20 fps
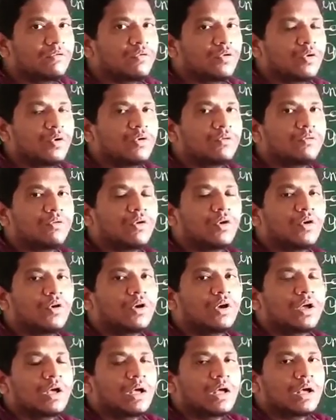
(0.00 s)
will
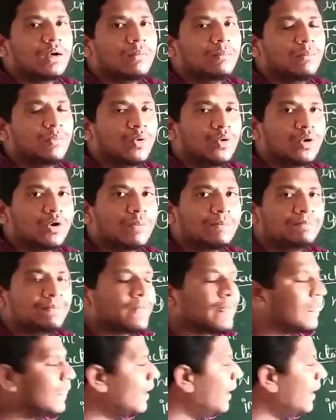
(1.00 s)
flow more,